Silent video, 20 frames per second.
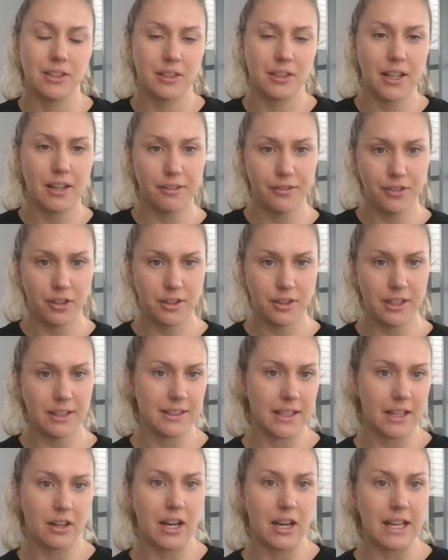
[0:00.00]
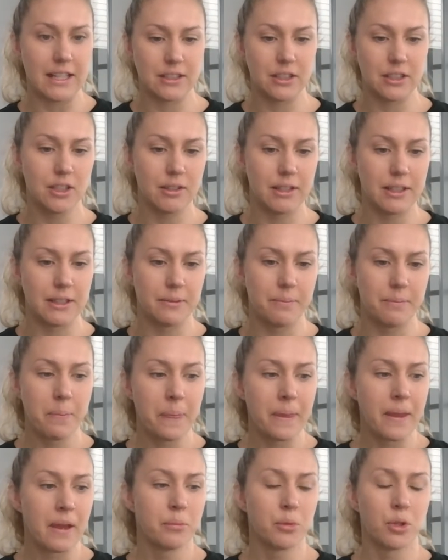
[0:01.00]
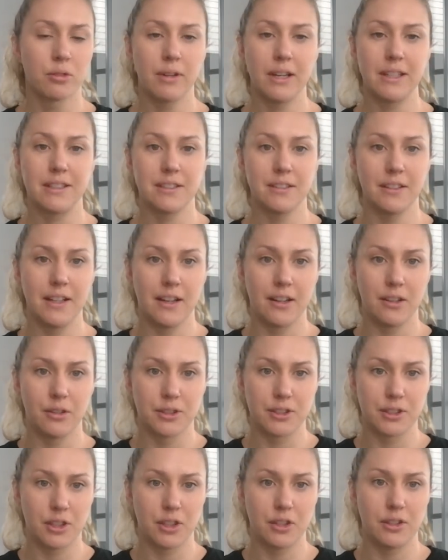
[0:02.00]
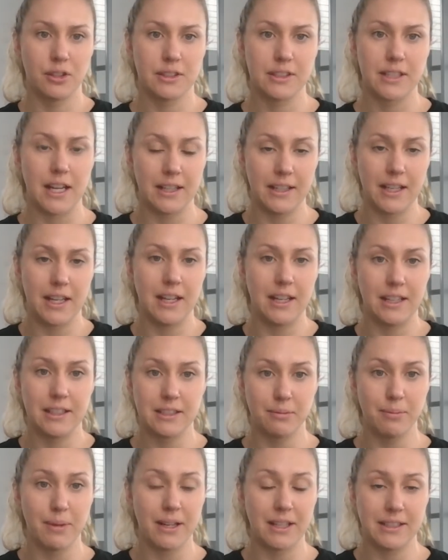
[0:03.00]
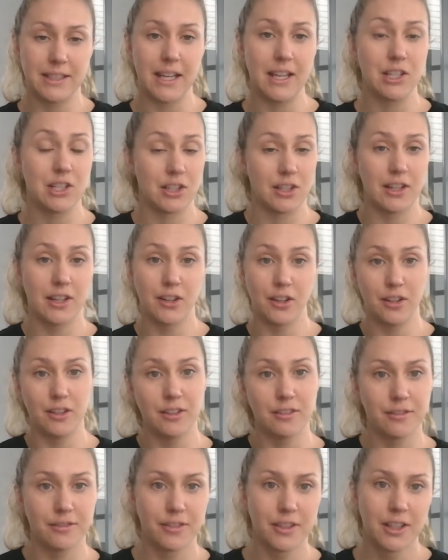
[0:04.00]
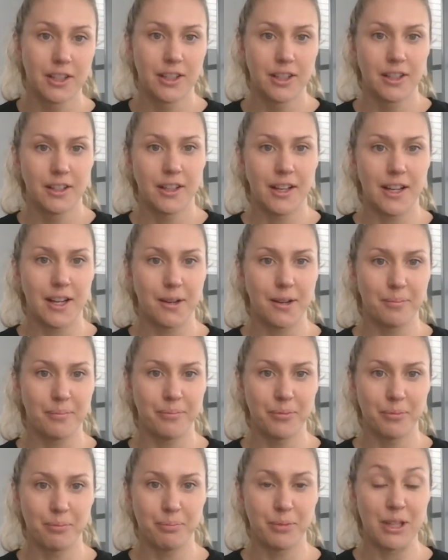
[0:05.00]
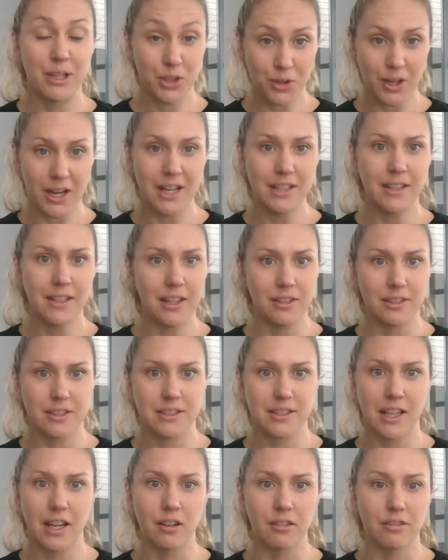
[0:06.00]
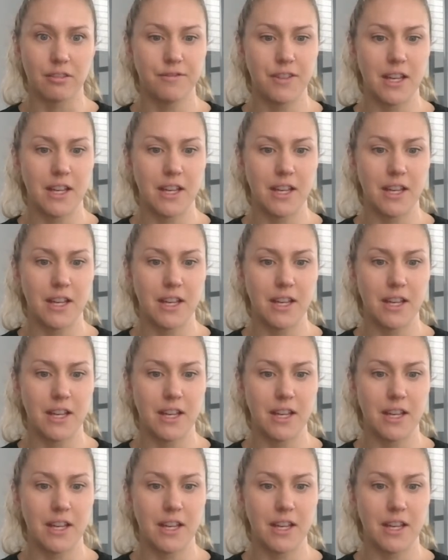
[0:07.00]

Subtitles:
So there are a few things that I do. And more recently, I also started getting into meditation. I know you've been trying that yourself.